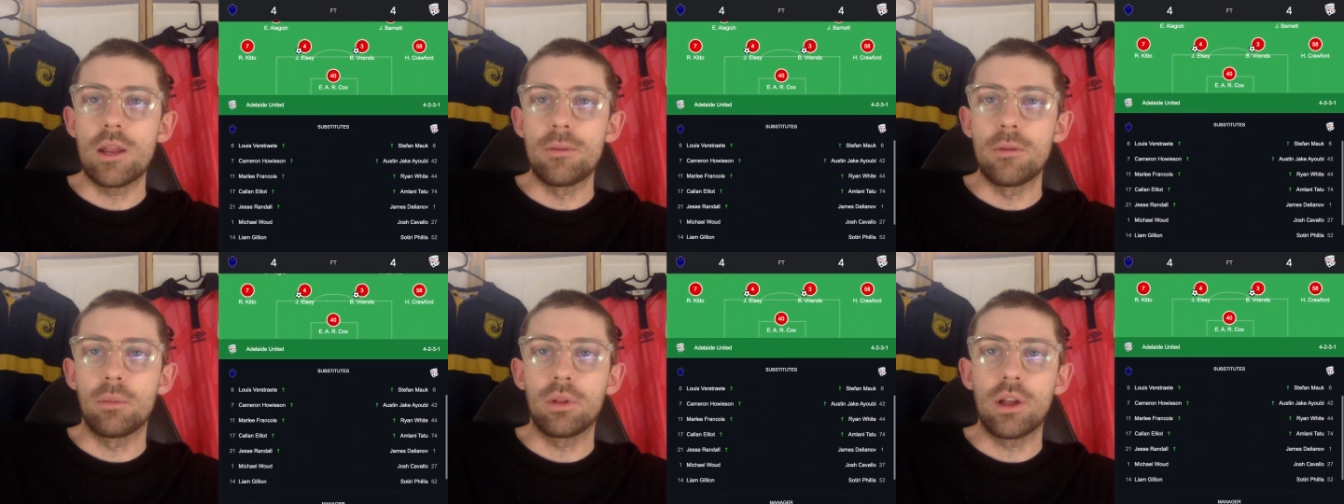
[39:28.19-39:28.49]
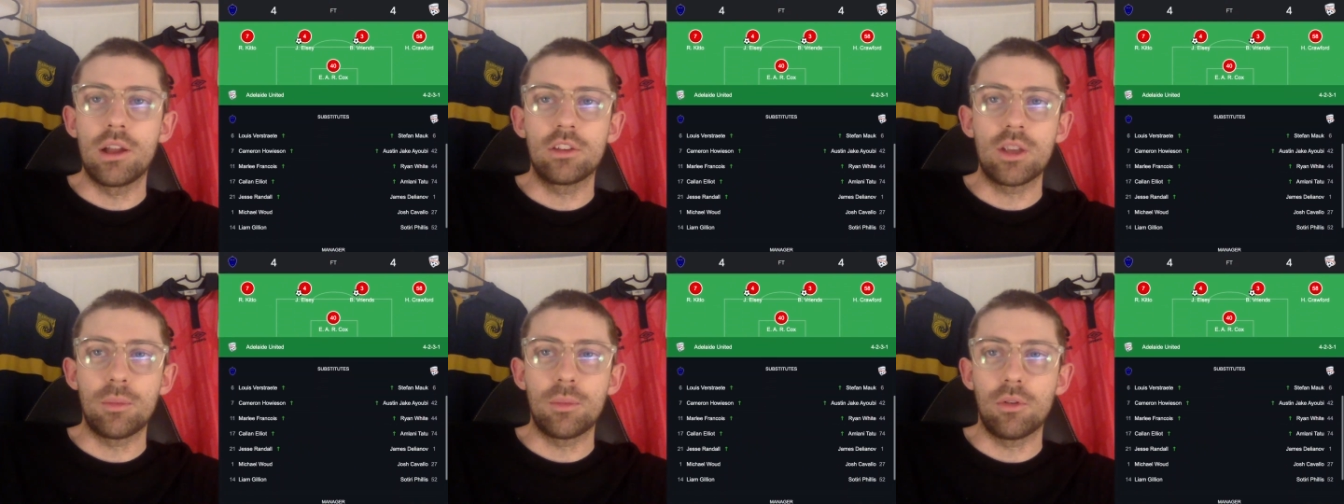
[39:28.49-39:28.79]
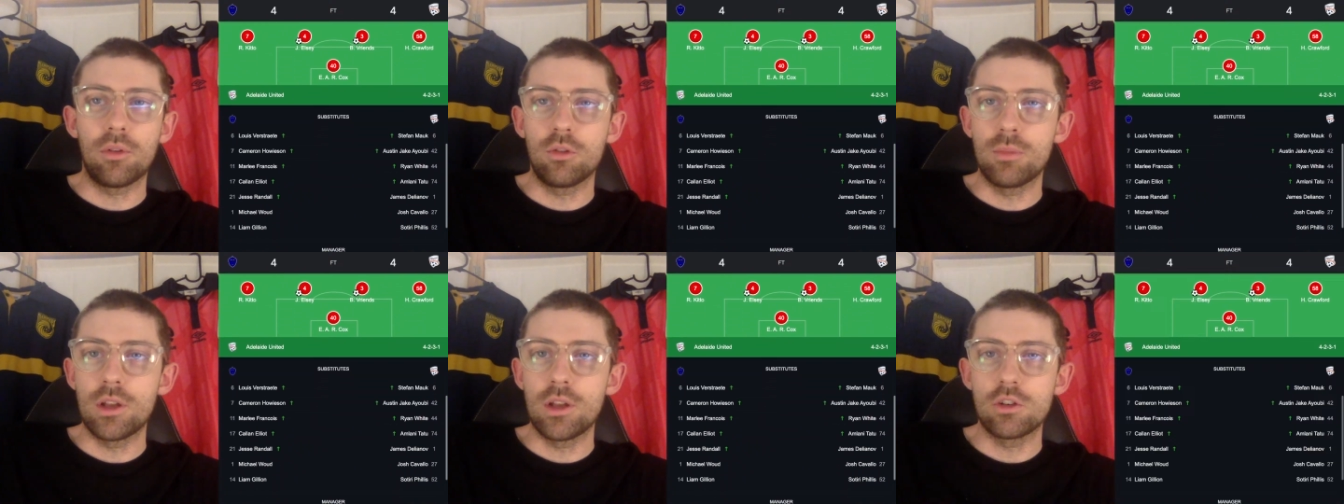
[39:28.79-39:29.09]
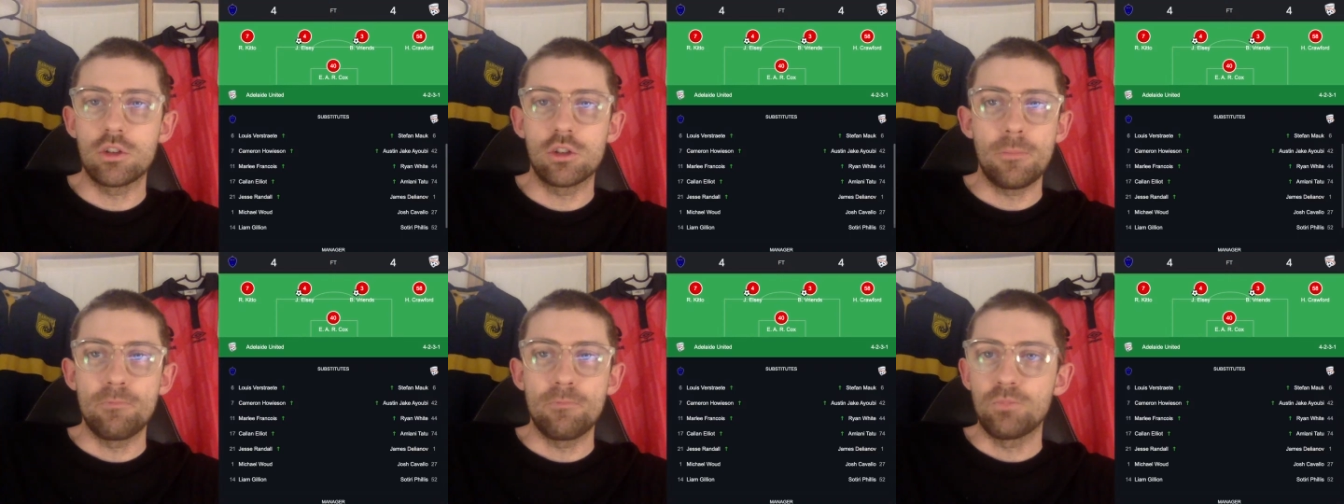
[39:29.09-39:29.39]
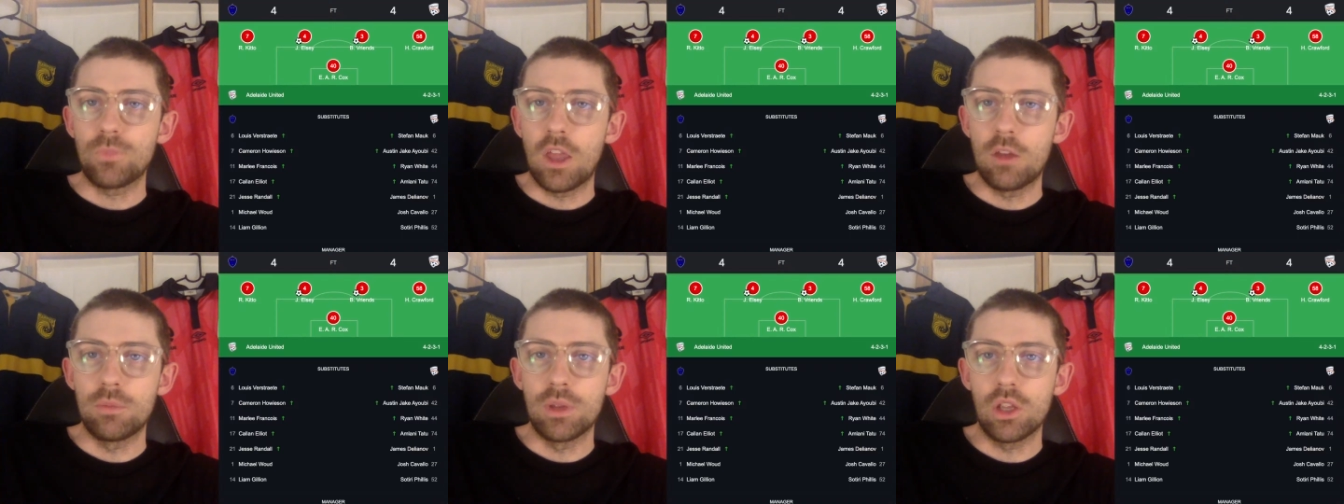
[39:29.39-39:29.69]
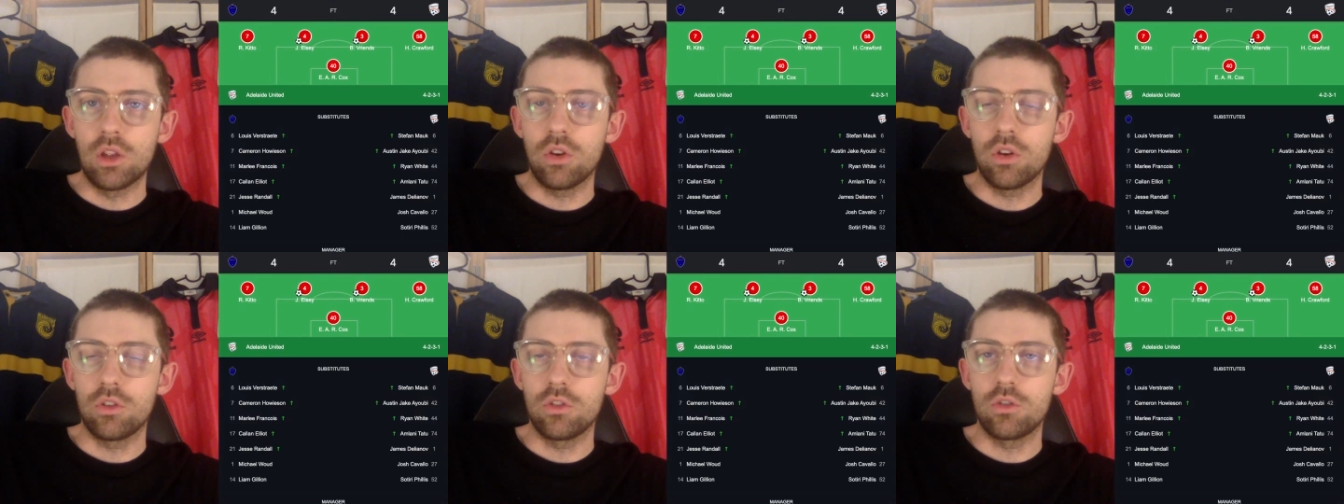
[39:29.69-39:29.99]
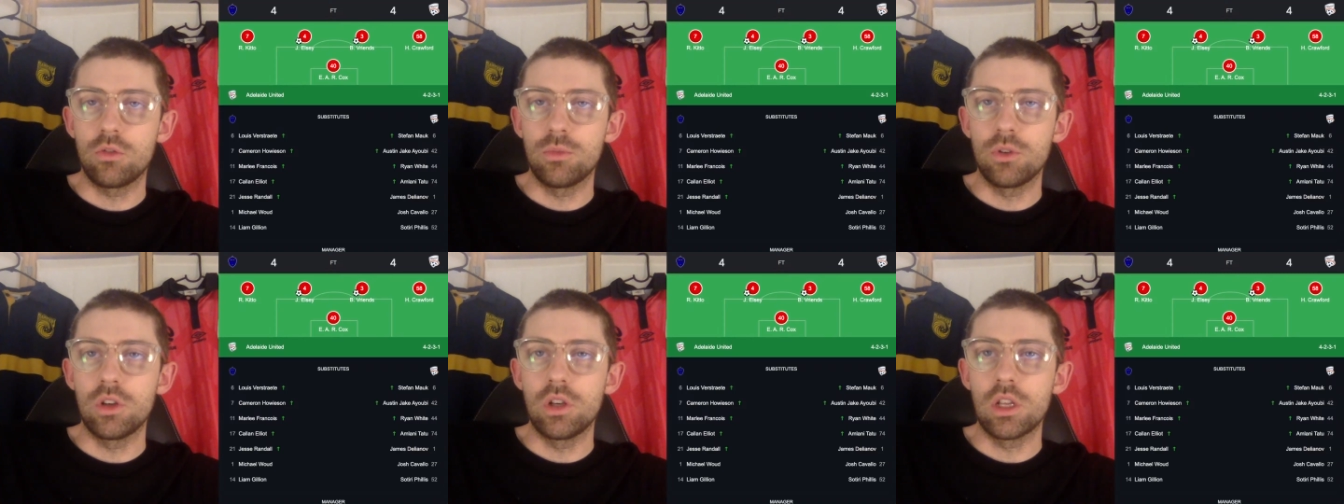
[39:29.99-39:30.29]
The players coming off the bench have been
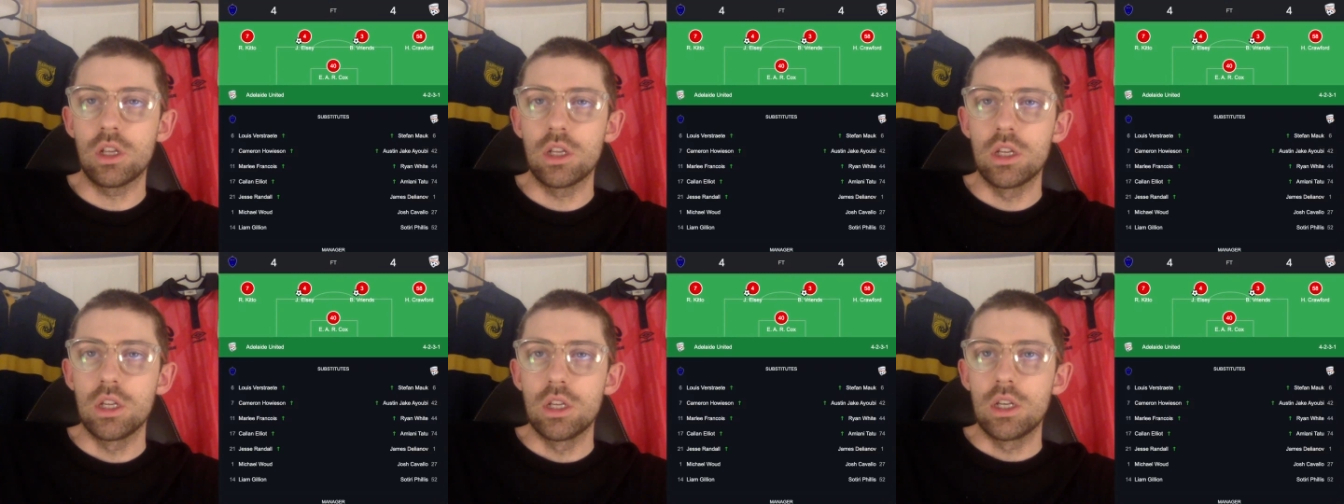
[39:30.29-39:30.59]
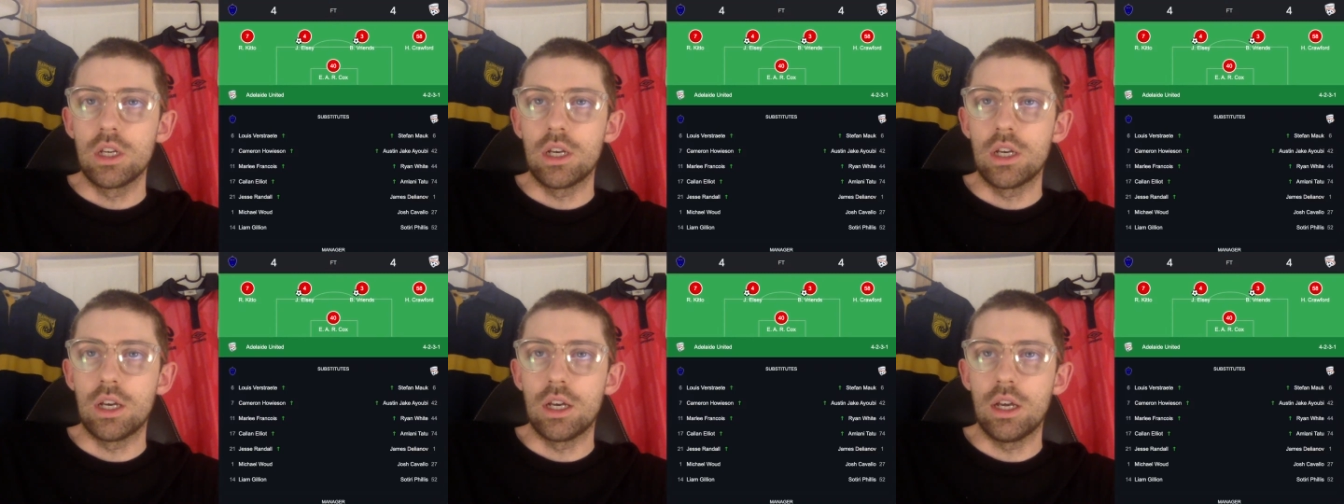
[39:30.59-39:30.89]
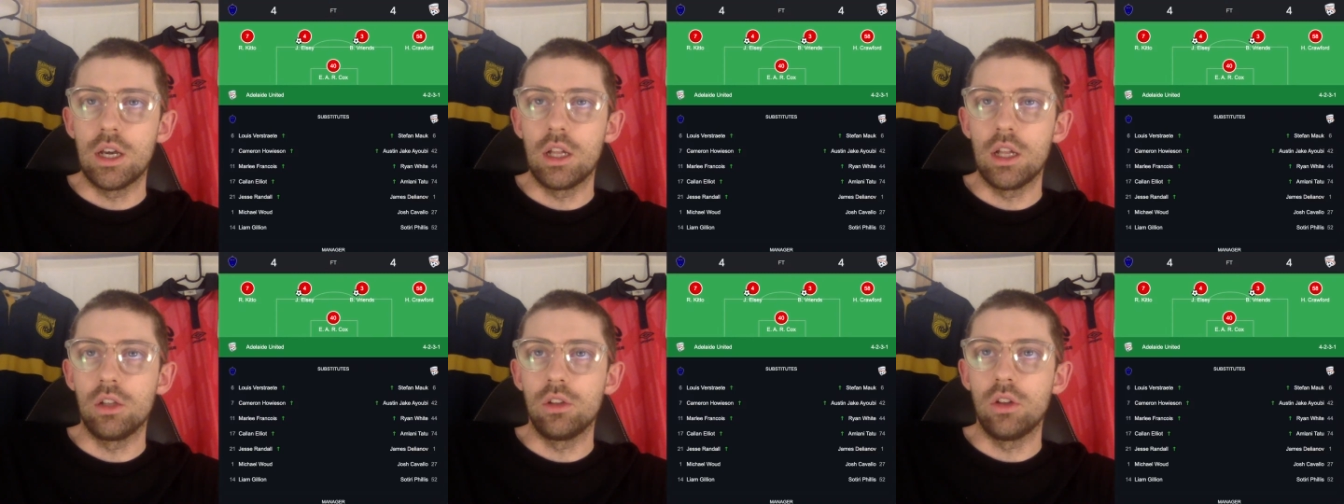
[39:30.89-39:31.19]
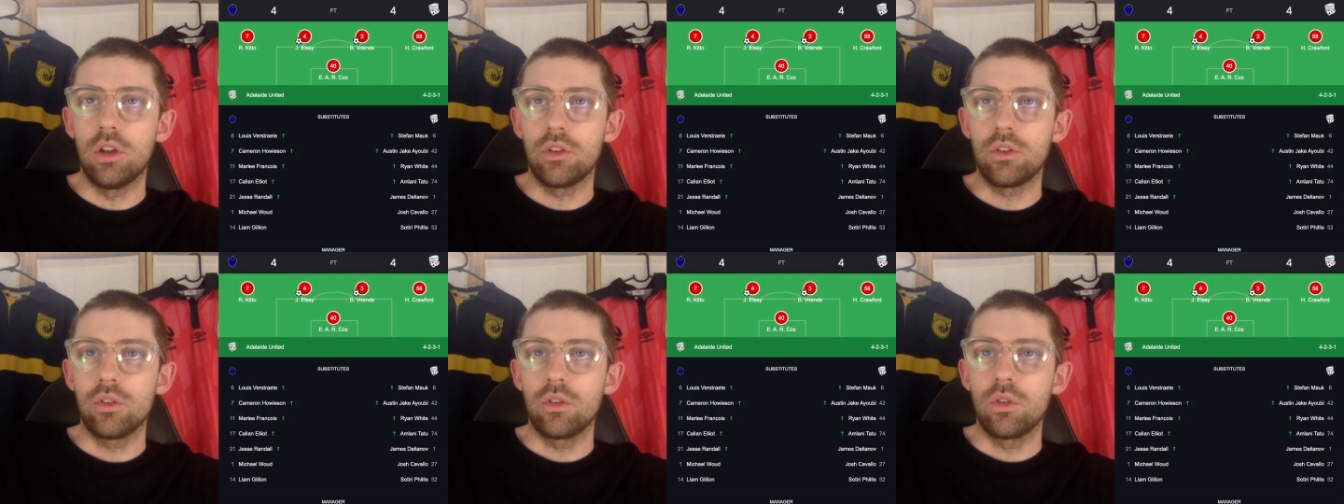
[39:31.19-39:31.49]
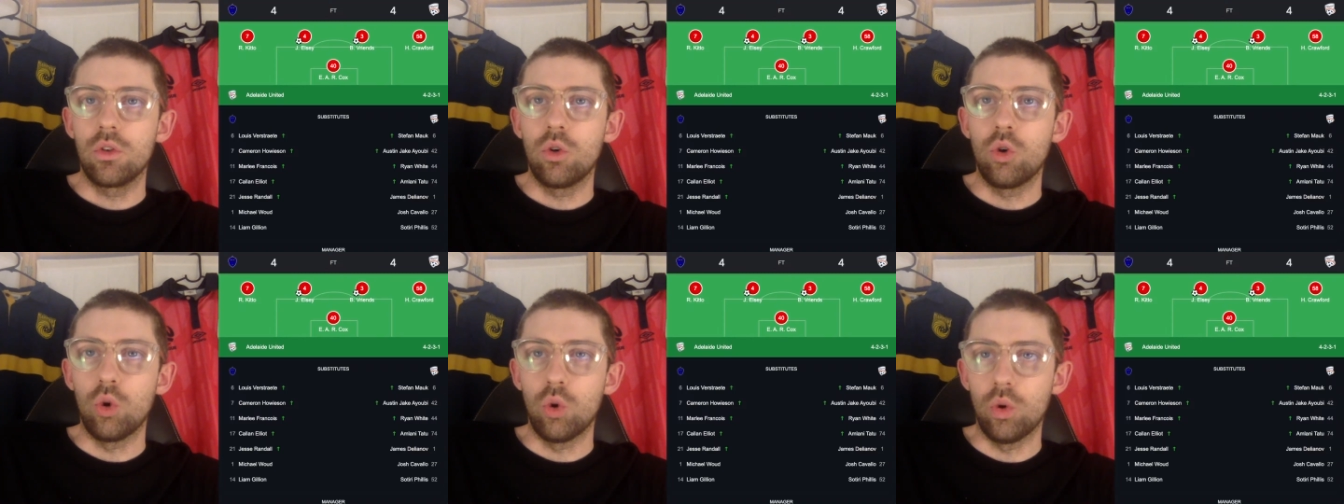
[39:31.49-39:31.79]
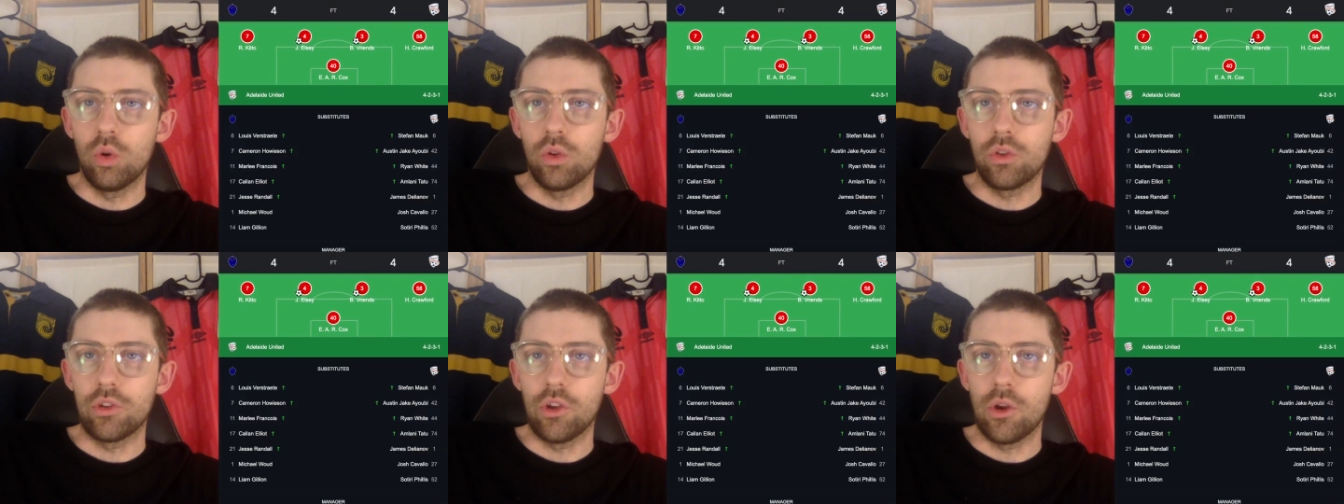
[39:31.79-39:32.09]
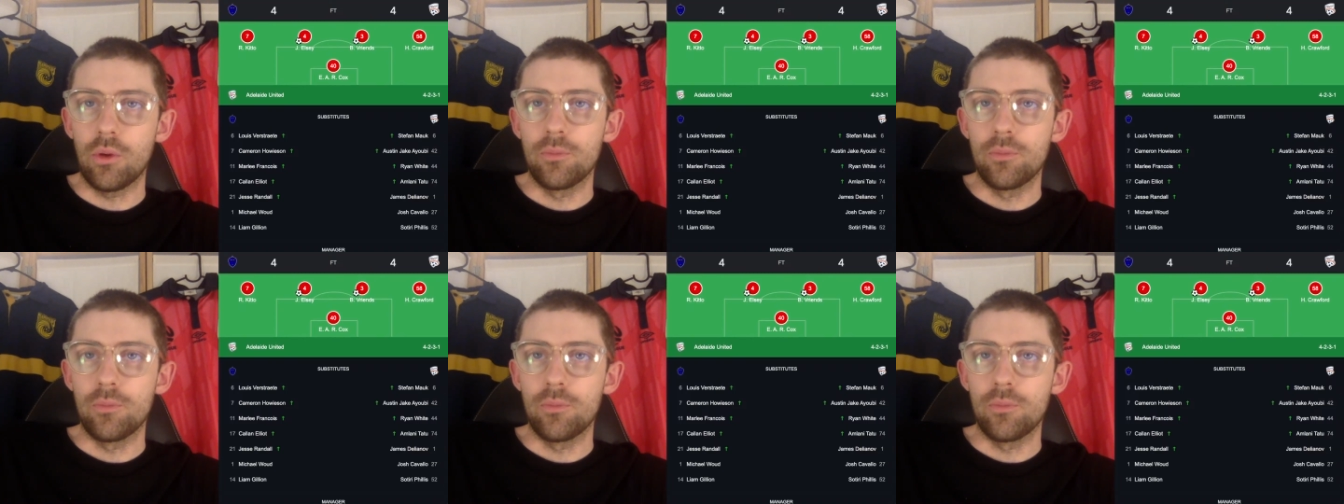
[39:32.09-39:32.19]
contributing a lot also.